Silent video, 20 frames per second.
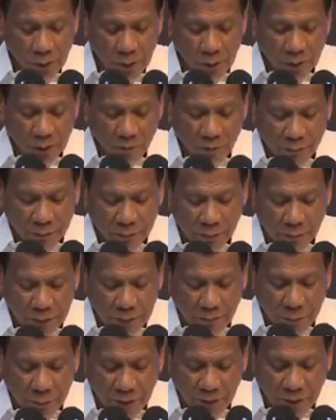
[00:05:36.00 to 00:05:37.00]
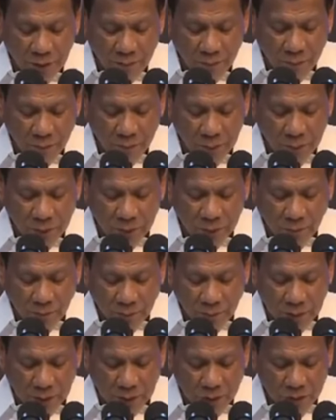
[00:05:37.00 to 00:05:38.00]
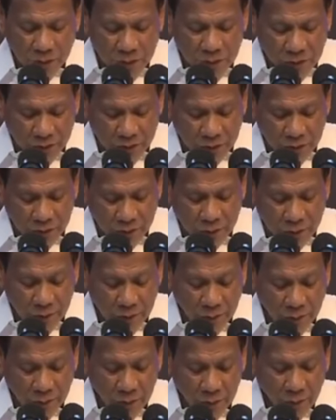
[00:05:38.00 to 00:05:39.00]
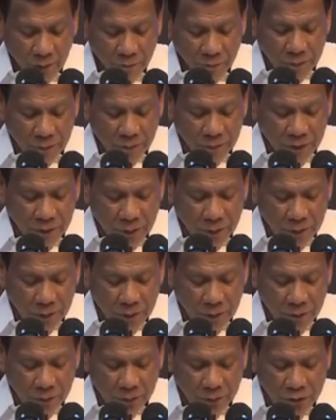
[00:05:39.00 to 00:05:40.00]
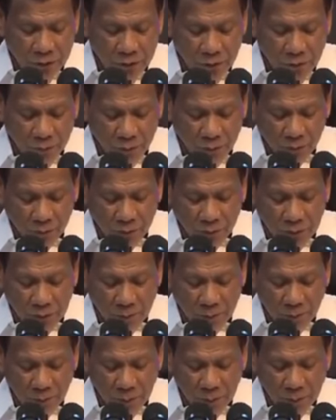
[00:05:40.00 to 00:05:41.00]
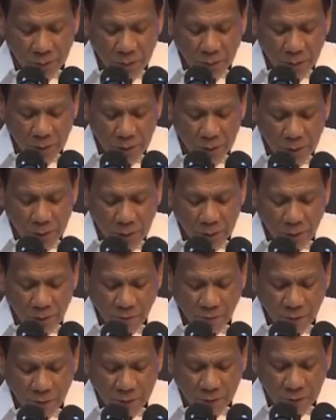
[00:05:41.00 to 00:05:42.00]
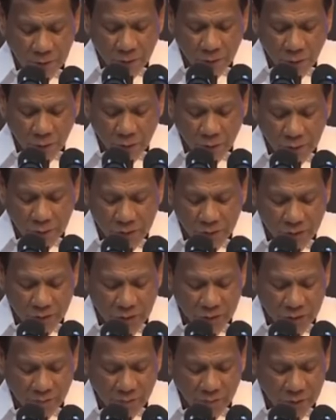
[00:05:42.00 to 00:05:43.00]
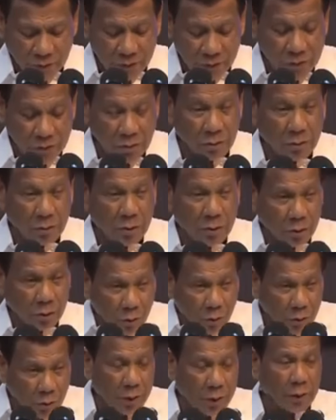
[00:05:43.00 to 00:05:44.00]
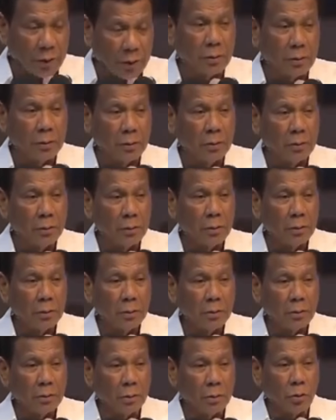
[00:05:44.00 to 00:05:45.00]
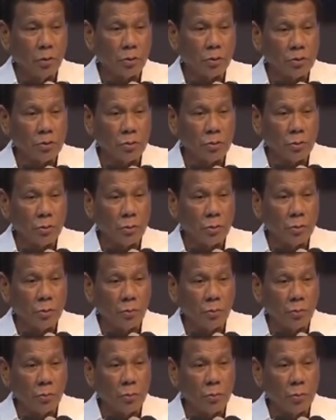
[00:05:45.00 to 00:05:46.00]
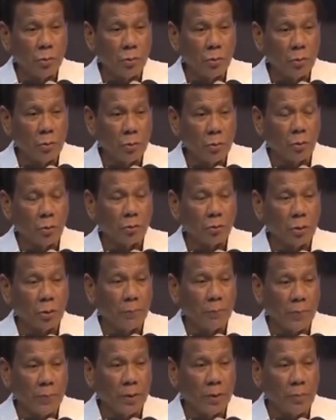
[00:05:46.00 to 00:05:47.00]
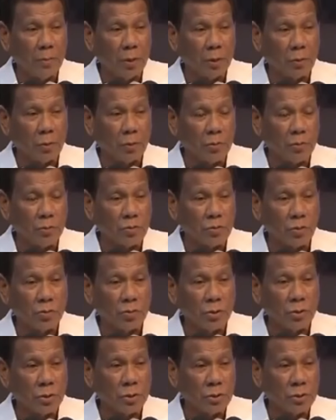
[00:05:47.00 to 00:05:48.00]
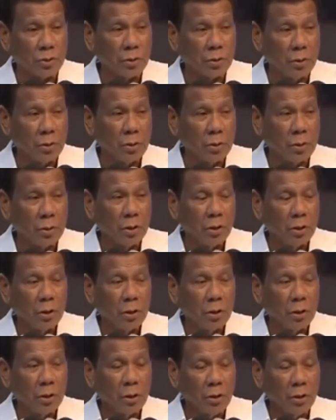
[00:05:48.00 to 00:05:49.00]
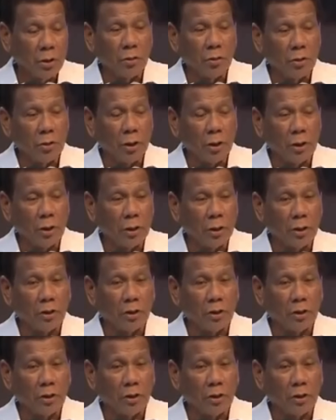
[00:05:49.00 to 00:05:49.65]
And I firmly believe that the values learned from the ROTC program are vital towards achieving this goal, including those who go to the PMMA to be soldiers. Yun lang.